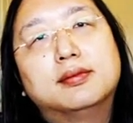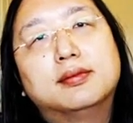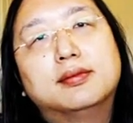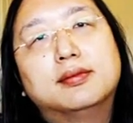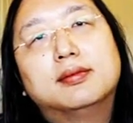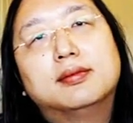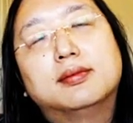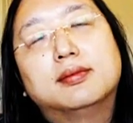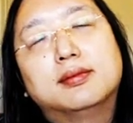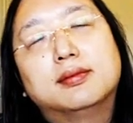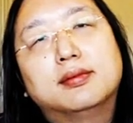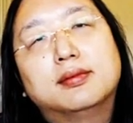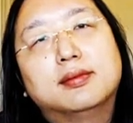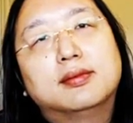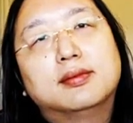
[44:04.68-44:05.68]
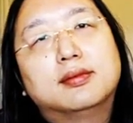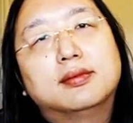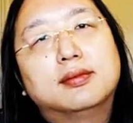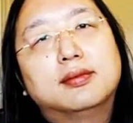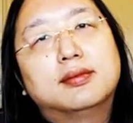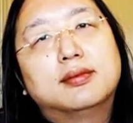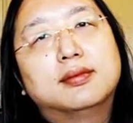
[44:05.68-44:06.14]

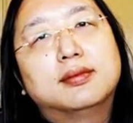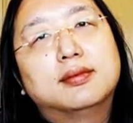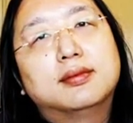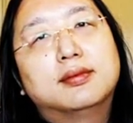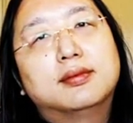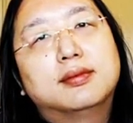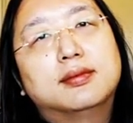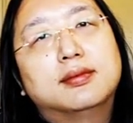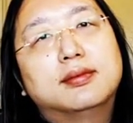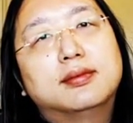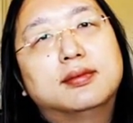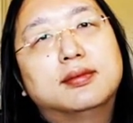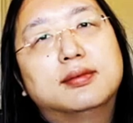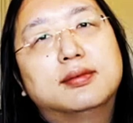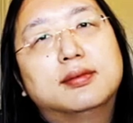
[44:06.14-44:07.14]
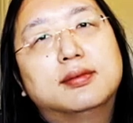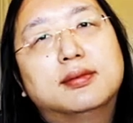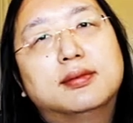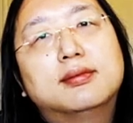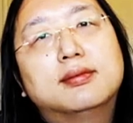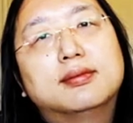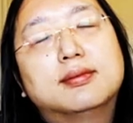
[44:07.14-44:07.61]

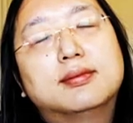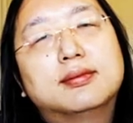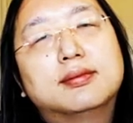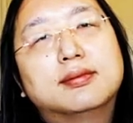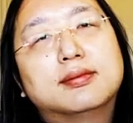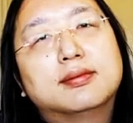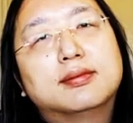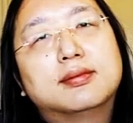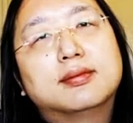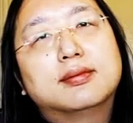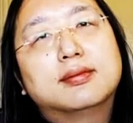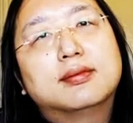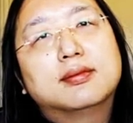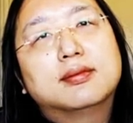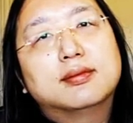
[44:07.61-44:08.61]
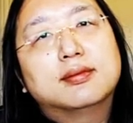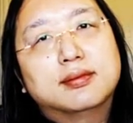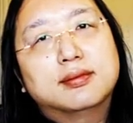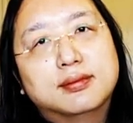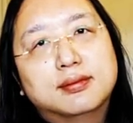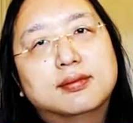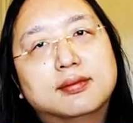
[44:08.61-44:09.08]

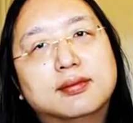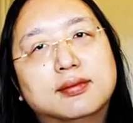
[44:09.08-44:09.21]
(silent)